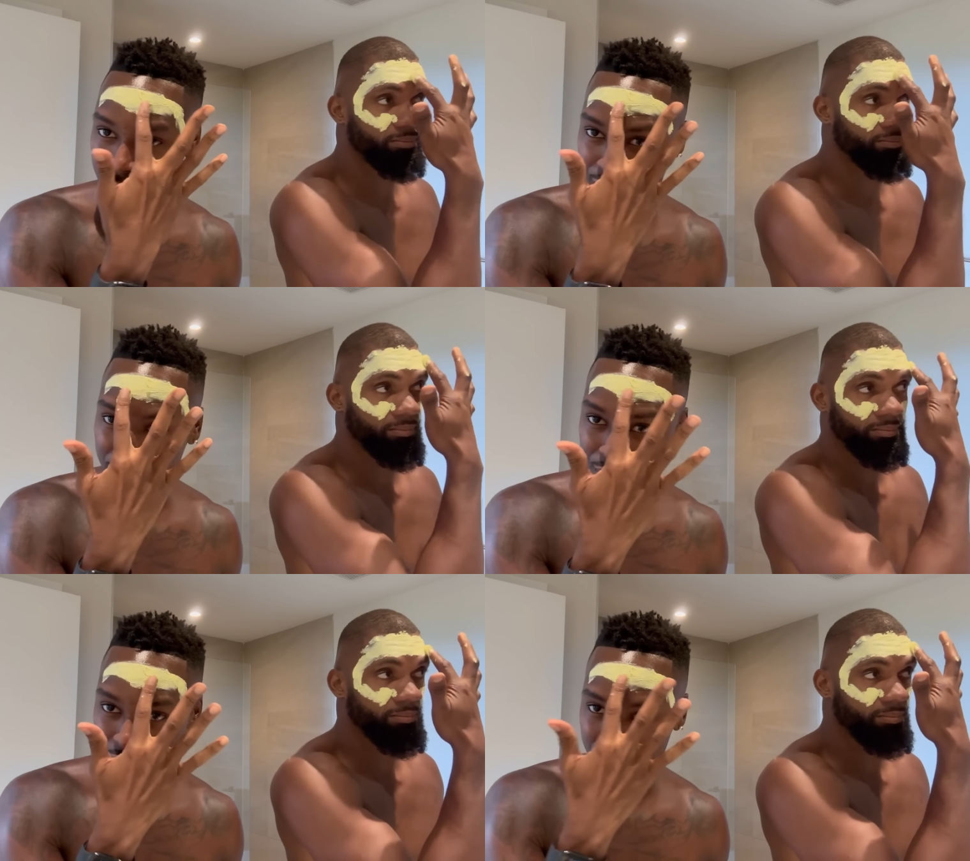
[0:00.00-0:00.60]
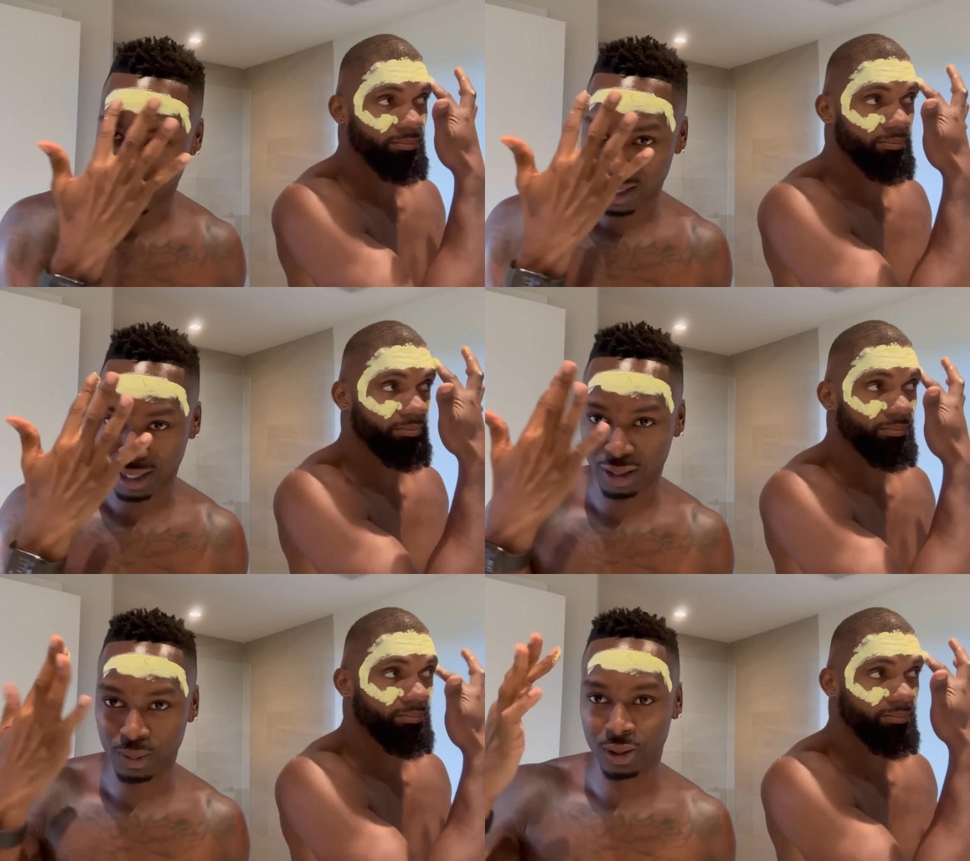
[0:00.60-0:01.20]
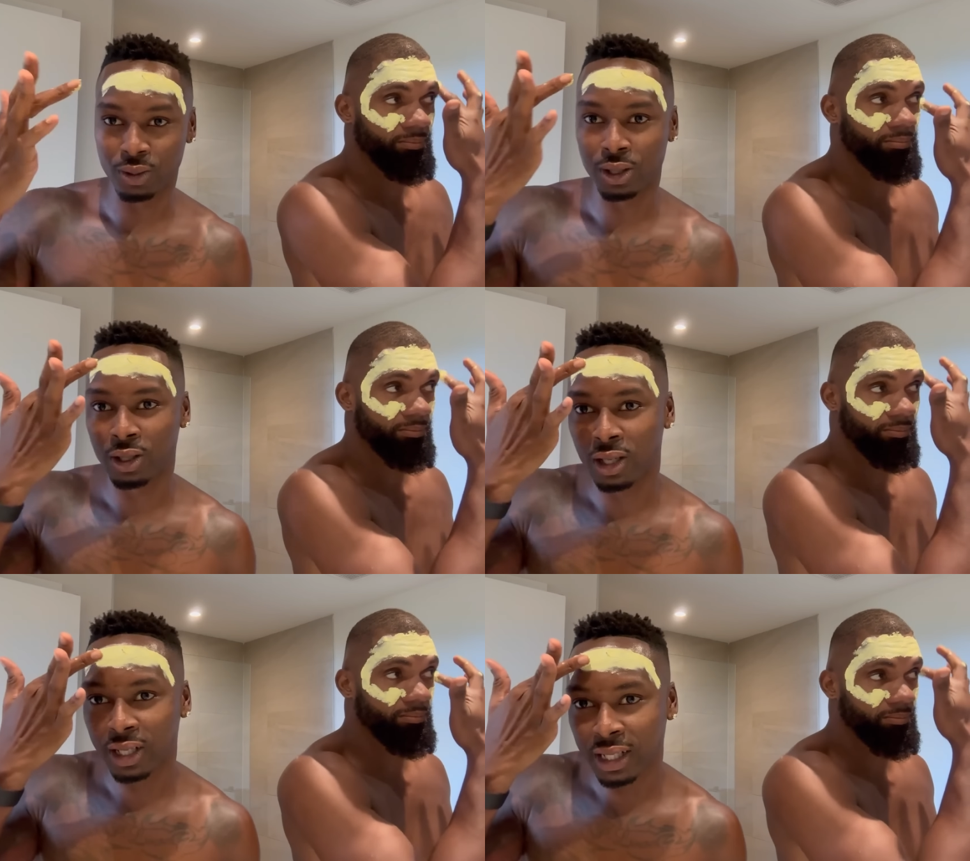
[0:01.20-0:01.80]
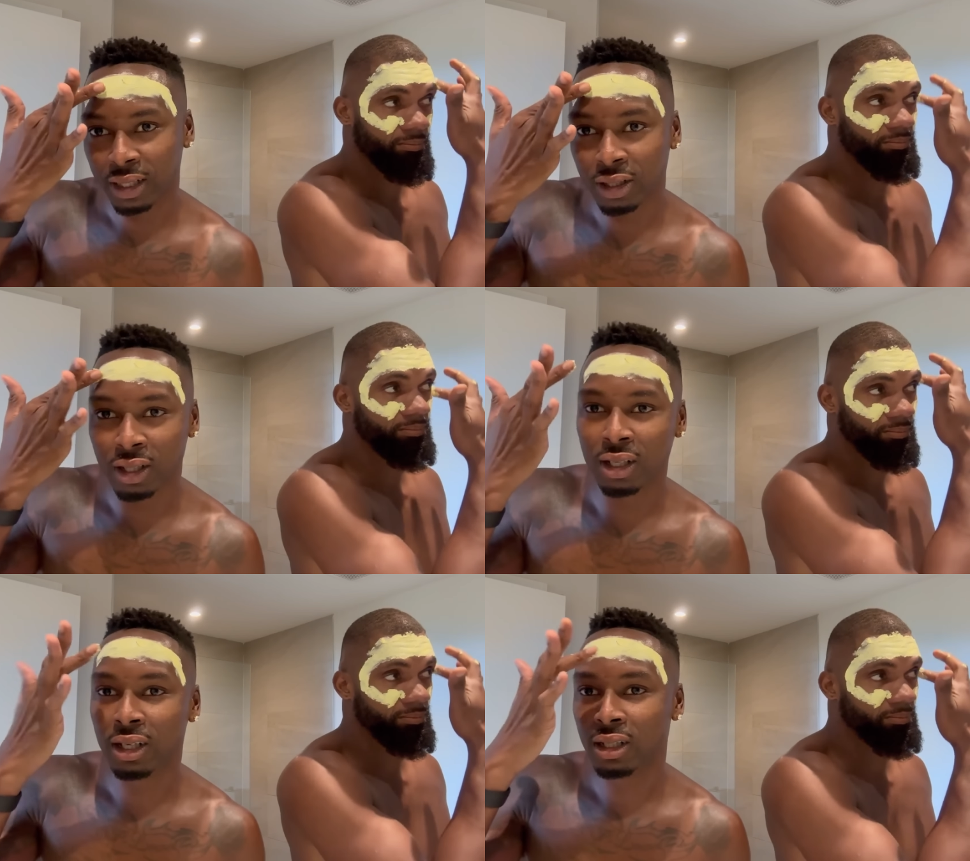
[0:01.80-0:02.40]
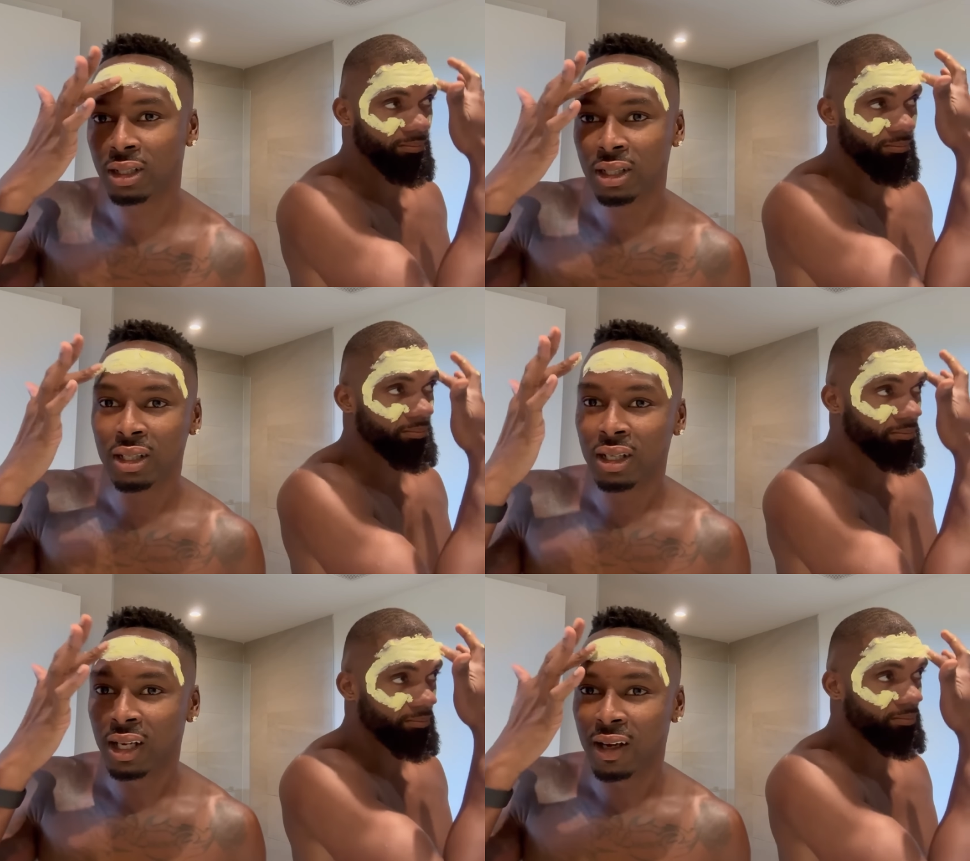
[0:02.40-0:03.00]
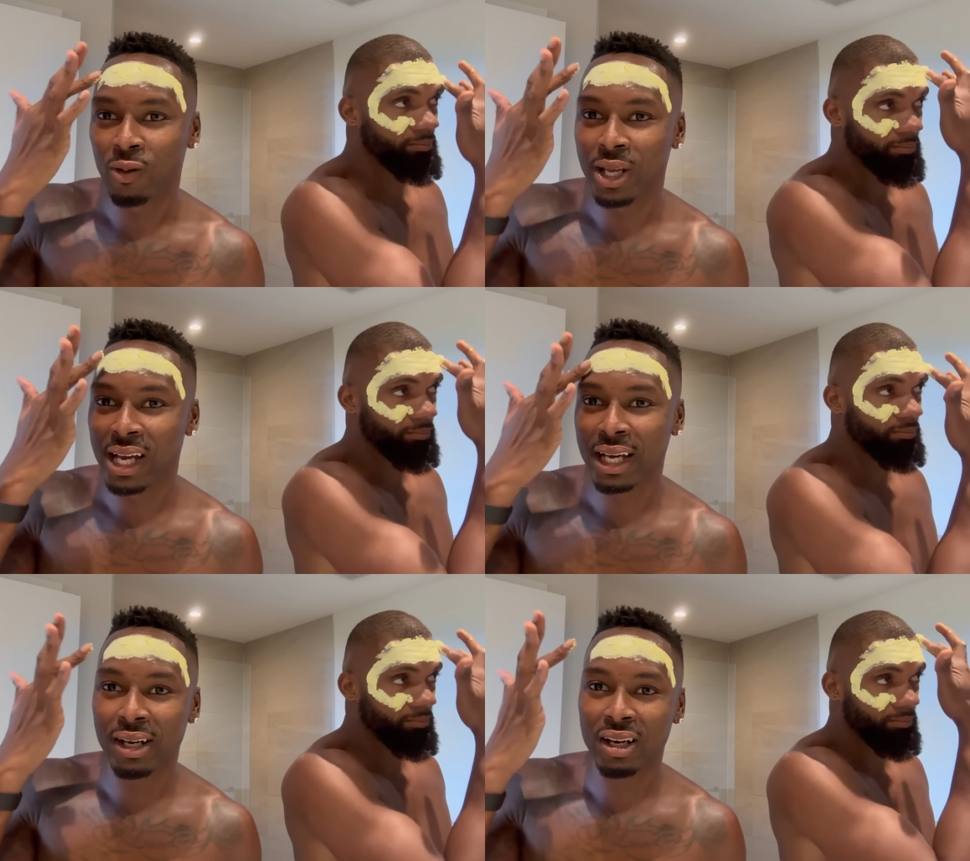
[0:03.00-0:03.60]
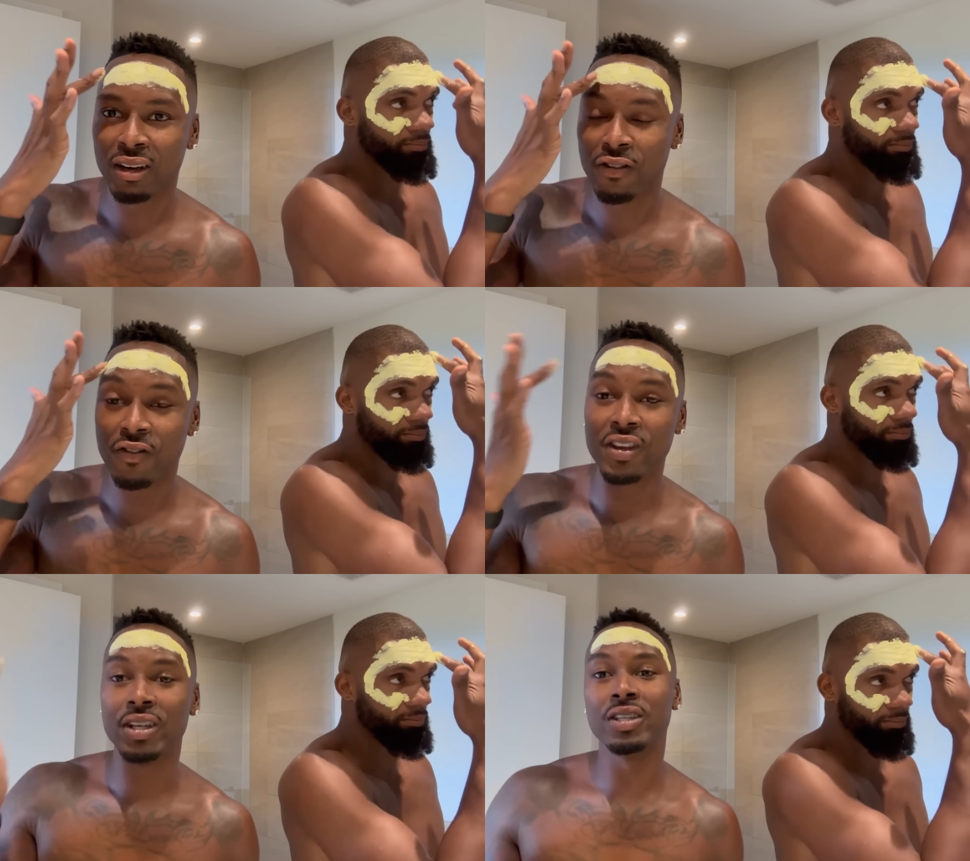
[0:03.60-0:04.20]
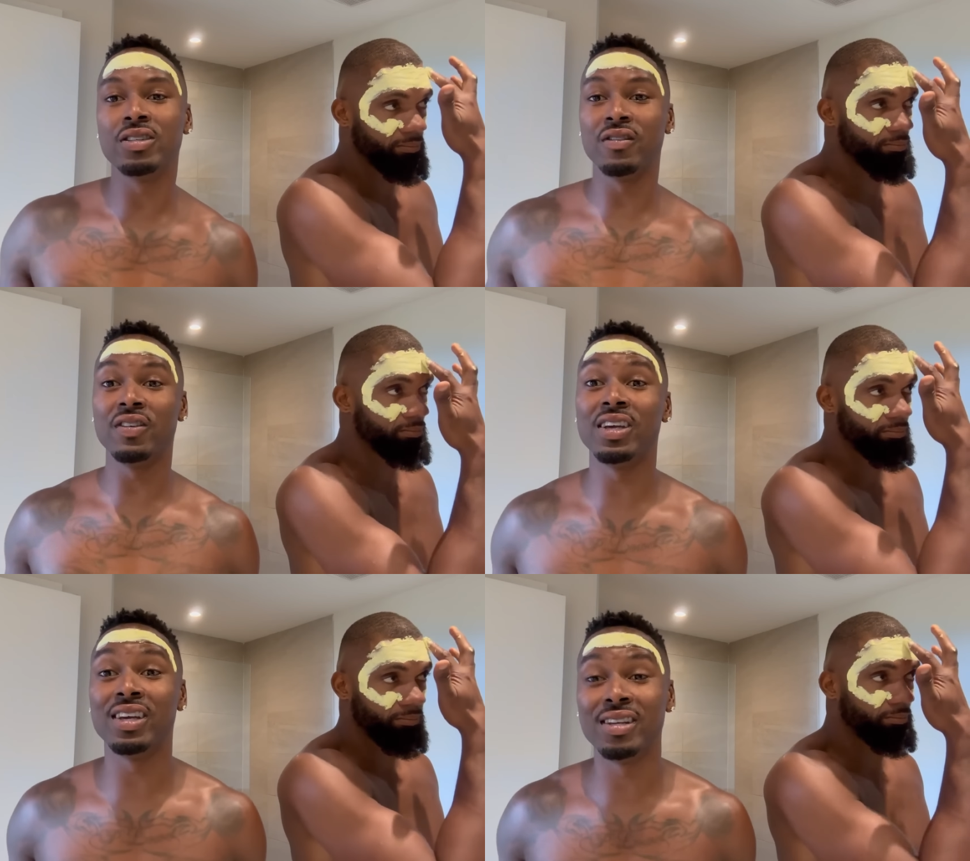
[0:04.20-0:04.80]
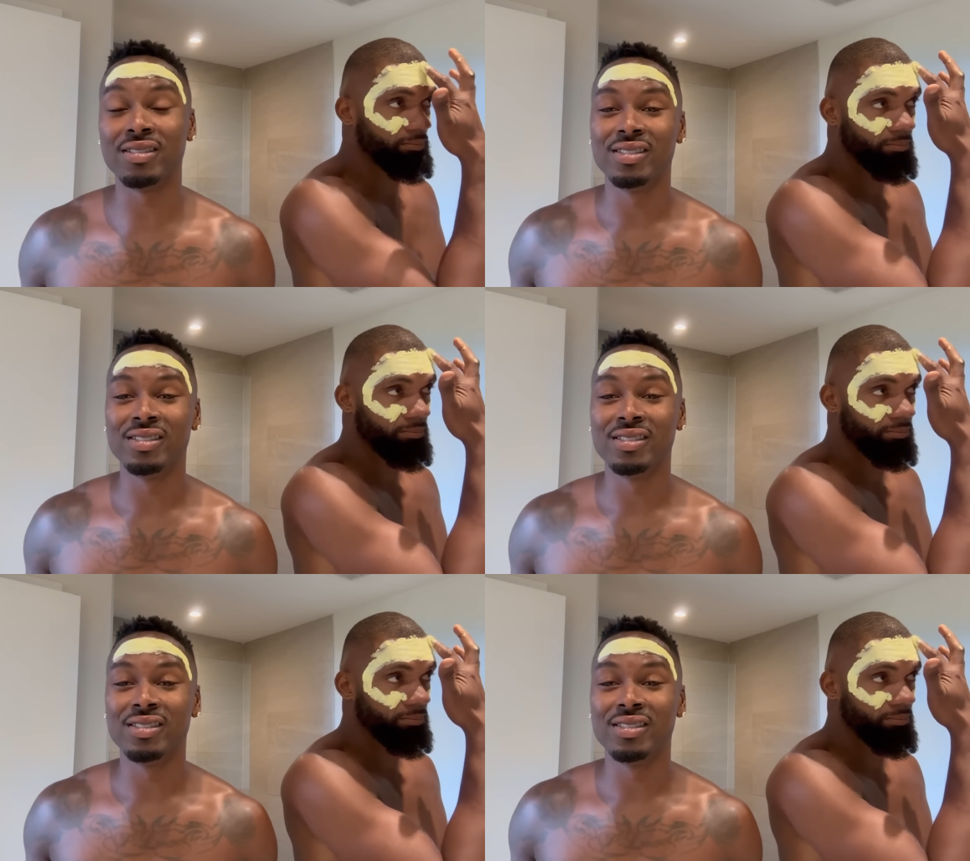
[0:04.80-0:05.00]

Speaker 1: us going to the hospital and all that, y'all. We had our fitness event